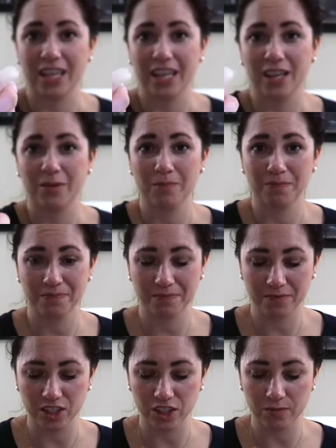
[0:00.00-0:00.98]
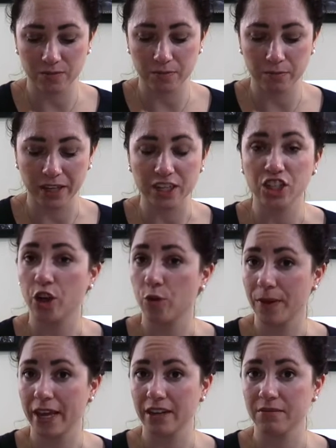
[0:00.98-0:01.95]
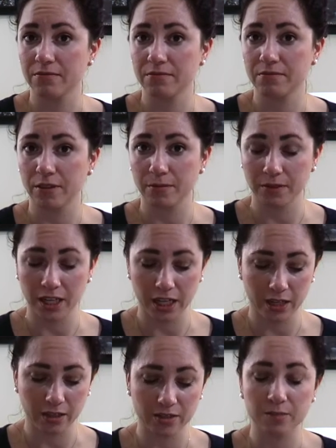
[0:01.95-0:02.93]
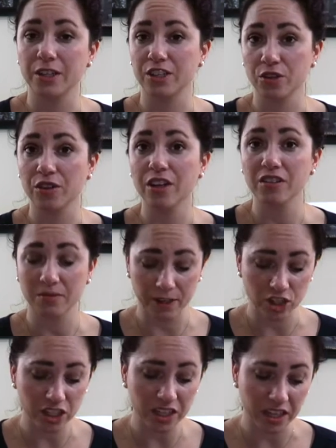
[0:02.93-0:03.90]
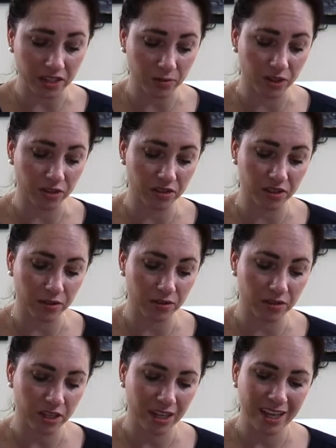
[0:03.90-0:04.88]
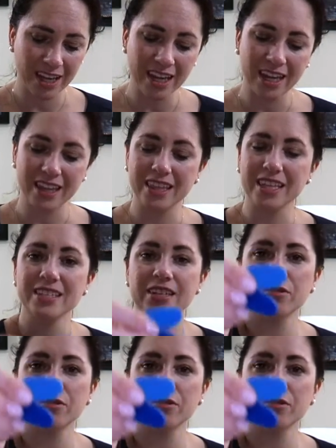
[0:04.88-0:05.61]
like big toe pain from like split toenail especially, that's when I'll use those. These I